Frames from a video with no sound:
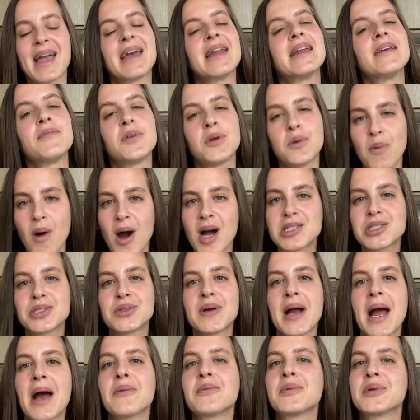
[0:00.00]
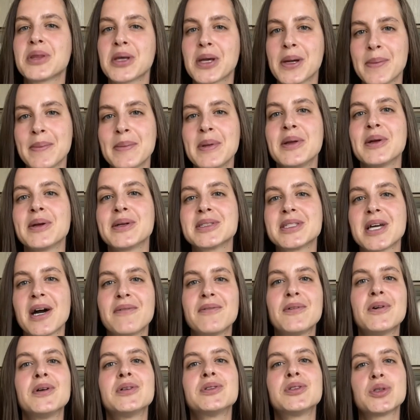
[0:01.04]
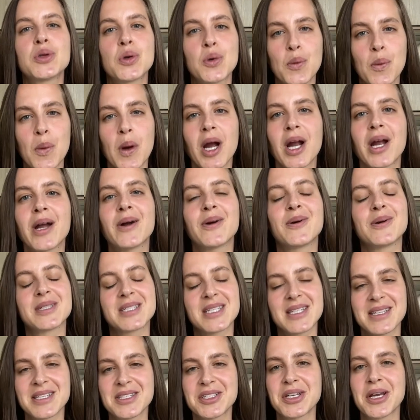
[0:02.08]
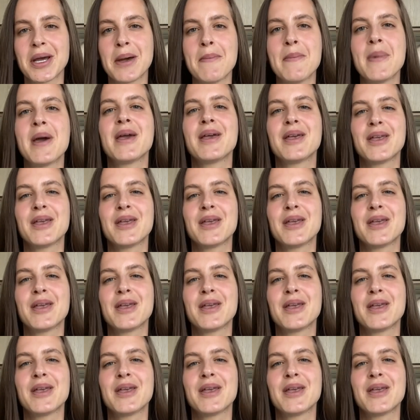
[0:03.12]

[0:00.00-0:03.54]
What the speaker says: and if you walked around with the commuter duffel to work or to the gym,